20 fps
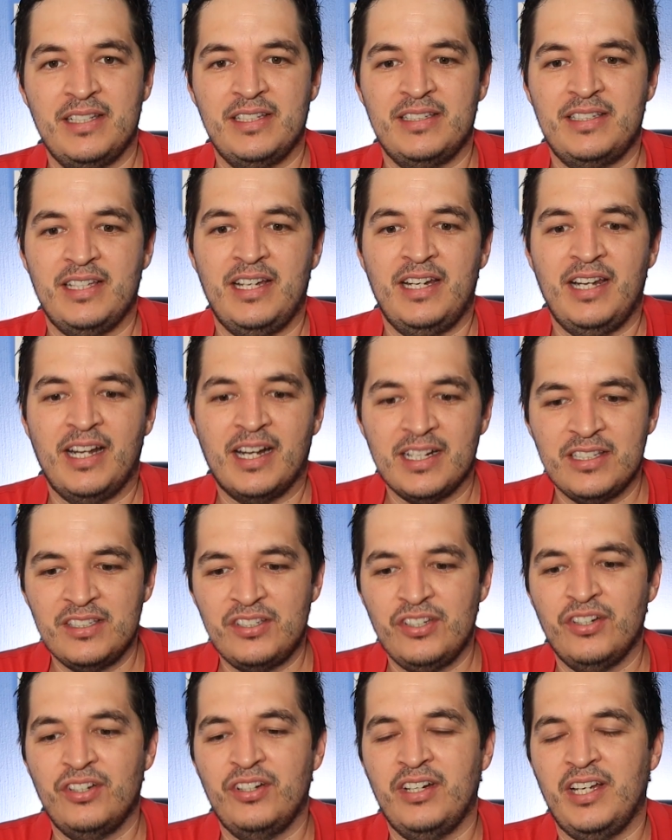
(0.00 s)
Just so you
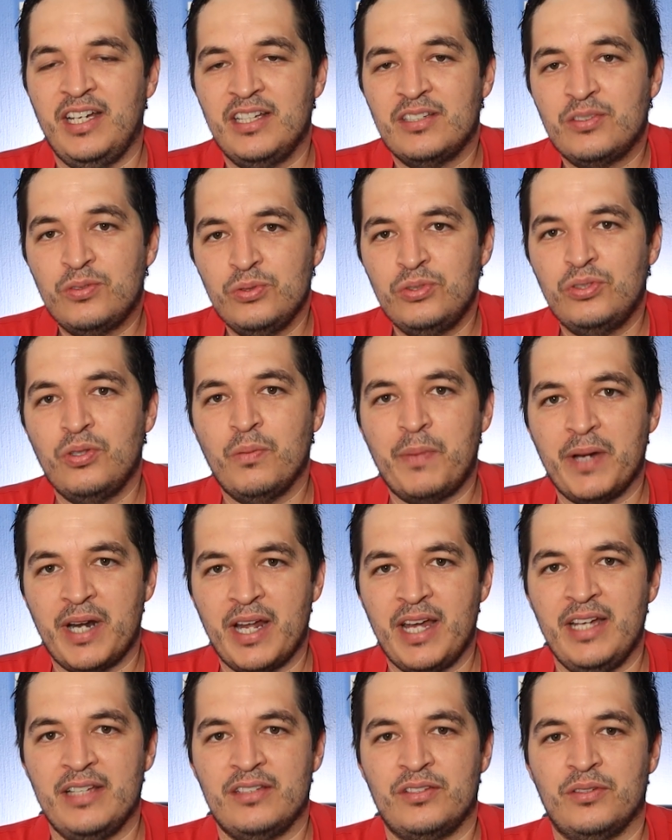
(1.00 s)
can start understanding,
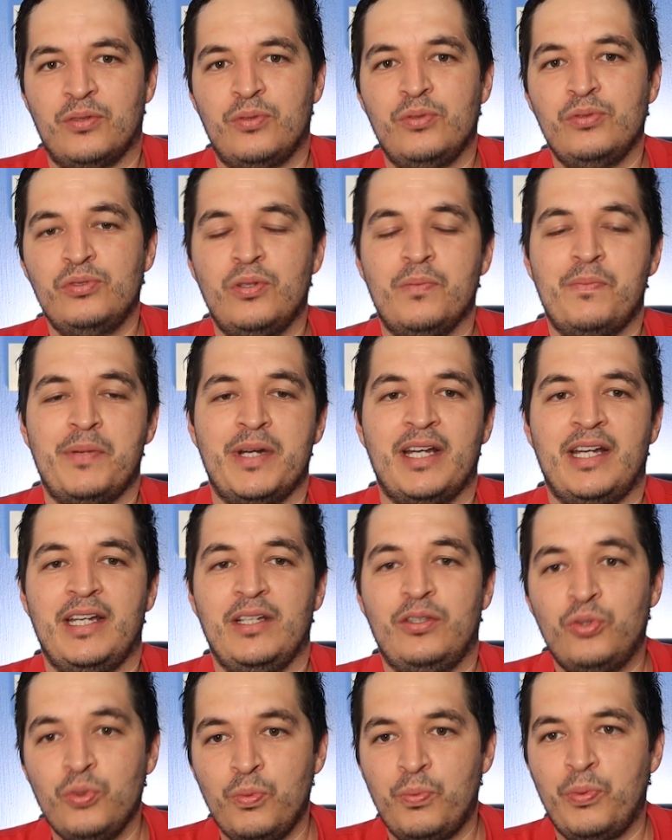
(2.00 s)
start learning the
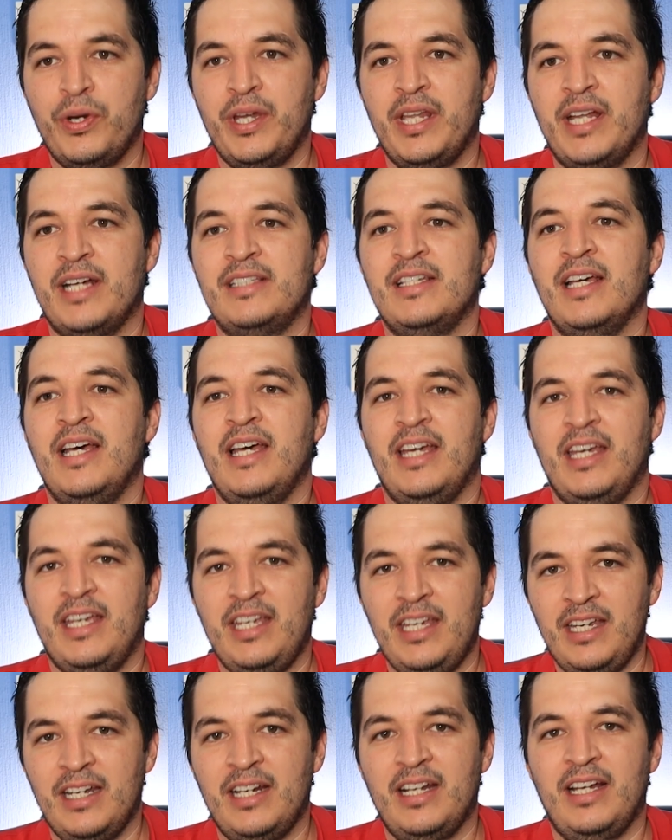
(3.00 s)
ways in which you
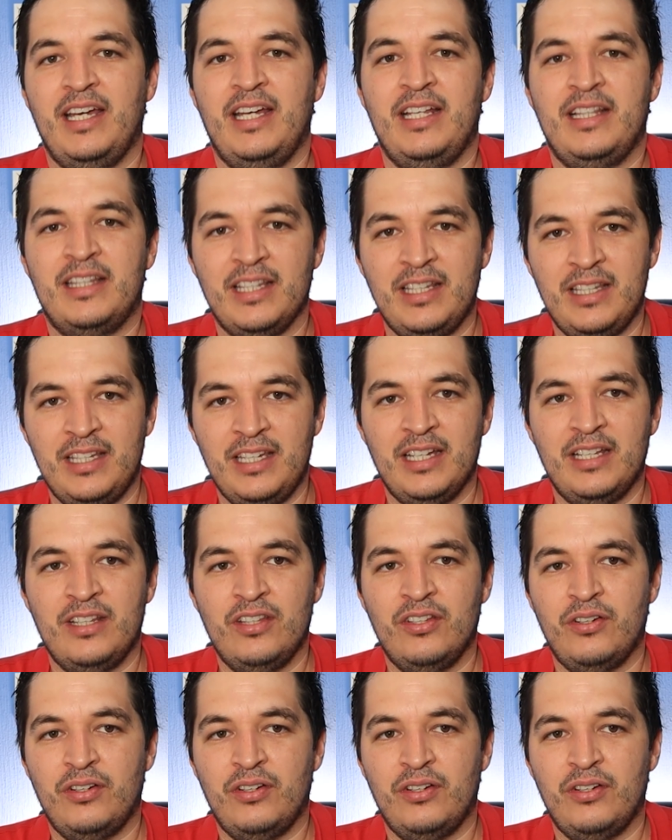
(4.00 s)
can see this law, right?